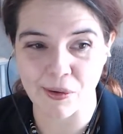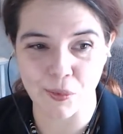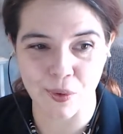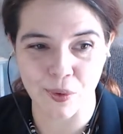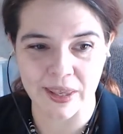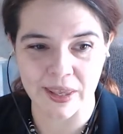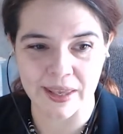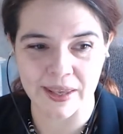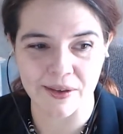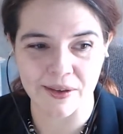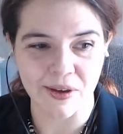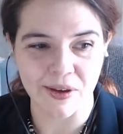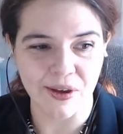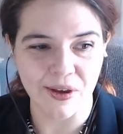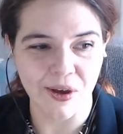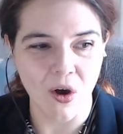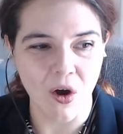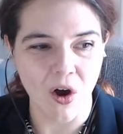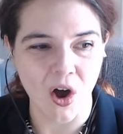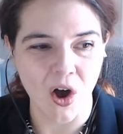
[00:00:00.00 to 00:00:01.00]
We
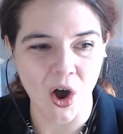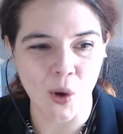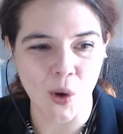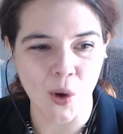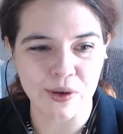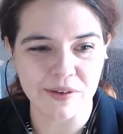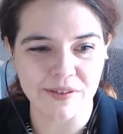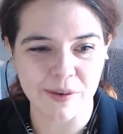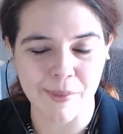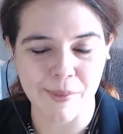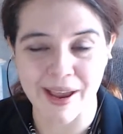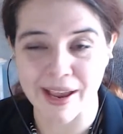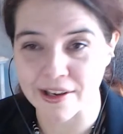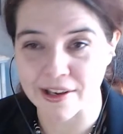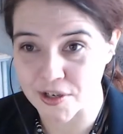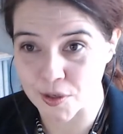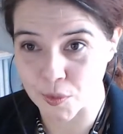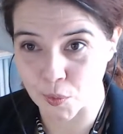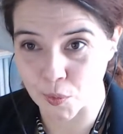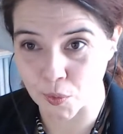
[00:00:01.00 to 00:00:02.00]
always
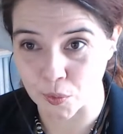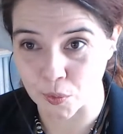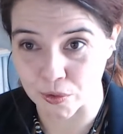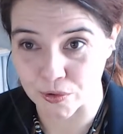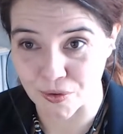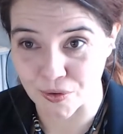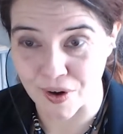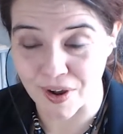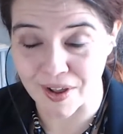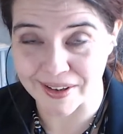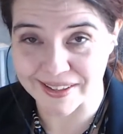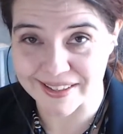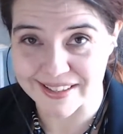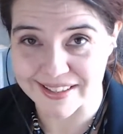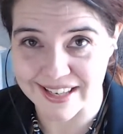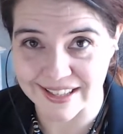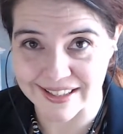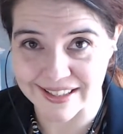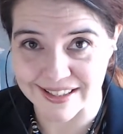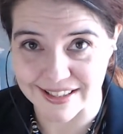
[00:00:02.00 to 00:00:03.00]
imagine when we're drawing
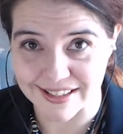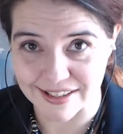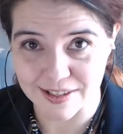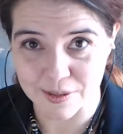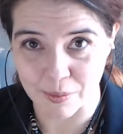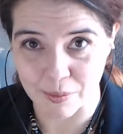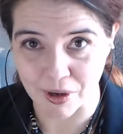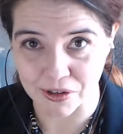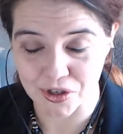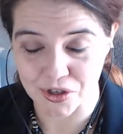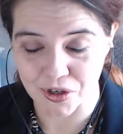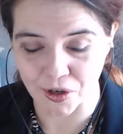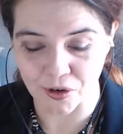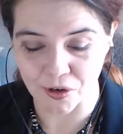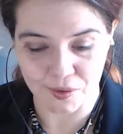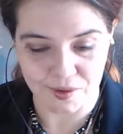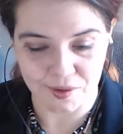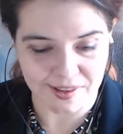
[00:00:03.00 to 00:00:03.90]
suns as small children